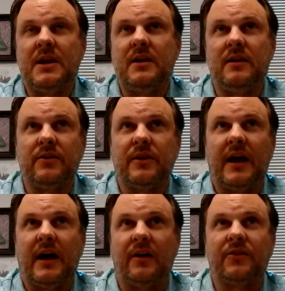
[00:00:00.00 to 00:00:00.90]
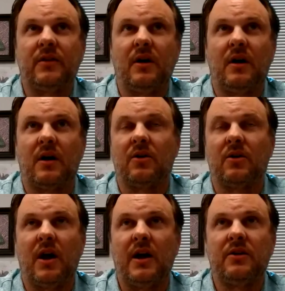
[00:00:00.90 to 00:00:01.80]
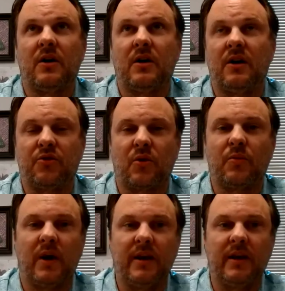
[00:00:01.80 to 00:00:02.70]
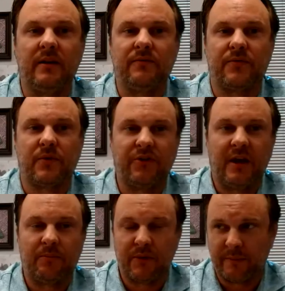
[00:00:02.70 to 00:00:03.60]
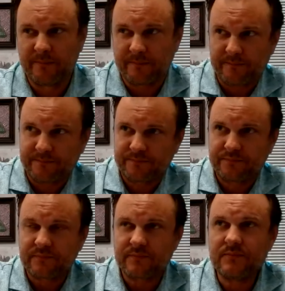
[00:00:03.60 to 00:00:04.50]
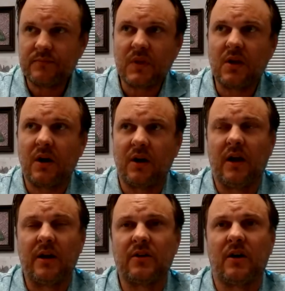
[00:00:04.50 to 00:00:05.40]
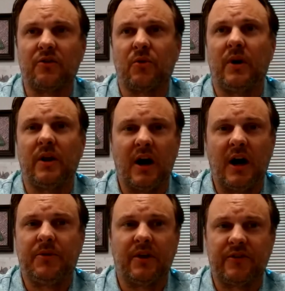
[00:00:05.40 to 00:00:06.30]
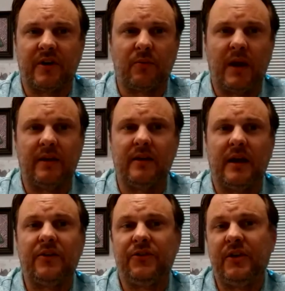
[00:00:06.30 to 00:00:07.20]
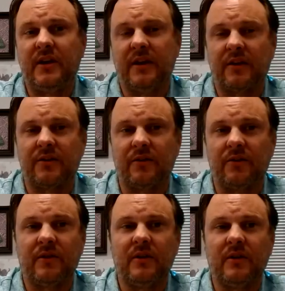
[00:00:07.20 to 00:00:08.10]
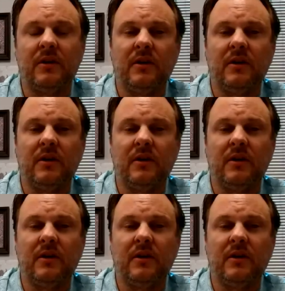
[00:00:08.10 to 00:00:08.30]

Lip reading: being that our line cards were running, for example, our line cards were running optics that ran SC connectors.